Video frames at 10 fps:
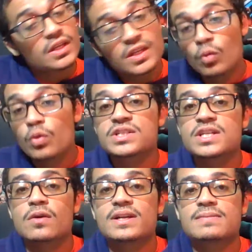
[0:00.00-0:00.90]
you know, we'll
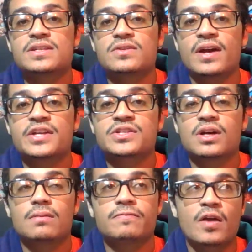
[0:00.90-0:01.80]
see who has the mental edge
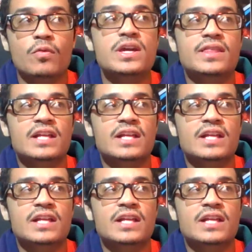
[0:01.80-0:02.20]
come fight week.